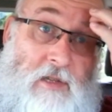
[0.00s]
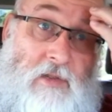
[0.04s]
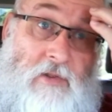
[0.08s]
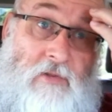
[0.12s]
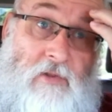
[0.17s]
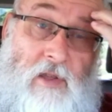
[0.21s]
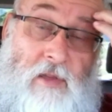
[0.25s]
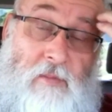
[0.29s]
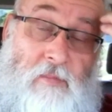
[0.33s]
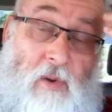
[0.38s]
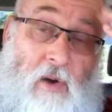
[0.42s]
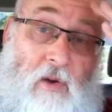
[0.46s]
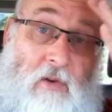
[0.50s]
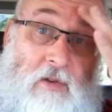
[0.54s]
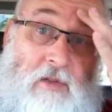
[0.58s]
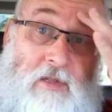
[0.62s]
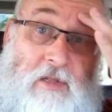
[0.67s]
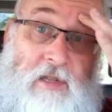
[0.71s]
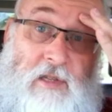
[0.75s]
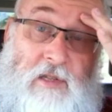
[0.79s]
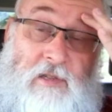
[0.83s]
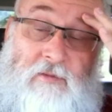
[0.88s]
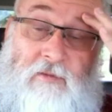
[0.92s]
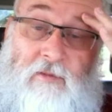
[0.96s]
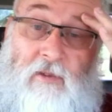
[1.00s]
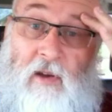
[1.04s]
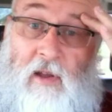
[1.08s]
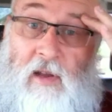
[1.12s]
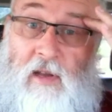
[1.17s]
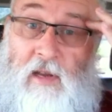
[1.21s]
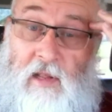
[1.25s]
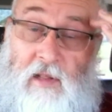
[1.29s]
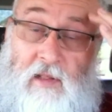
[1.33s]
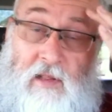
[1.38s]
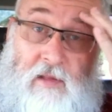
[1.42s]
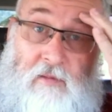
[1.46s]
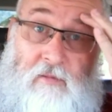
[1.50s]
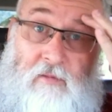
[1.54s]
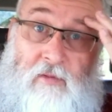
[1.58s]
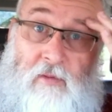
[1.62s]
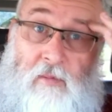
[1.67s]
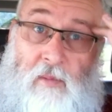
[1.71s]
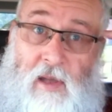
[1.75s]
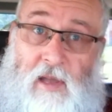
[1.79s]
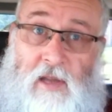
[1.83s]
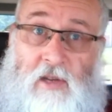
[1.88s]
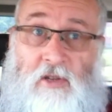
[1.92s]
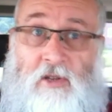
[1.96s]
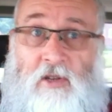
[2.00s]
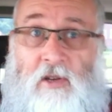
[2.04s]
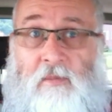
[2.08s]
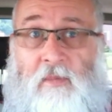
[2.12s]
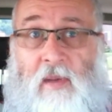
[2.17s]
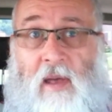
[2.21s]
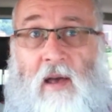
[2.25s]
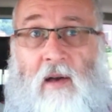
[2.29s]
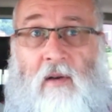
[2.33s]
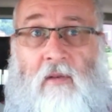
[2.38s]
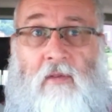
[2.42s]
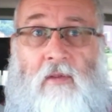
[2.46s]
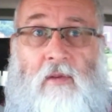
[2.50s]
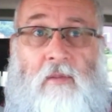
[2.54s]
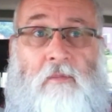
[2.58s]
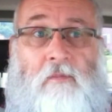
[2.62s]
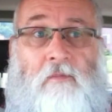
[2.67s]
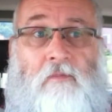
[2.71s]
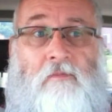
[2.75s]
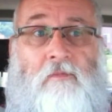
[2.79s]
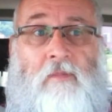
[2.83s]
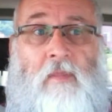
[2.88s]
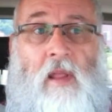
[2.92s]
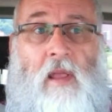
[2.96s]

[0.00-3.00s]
three boxes, finding the information about them,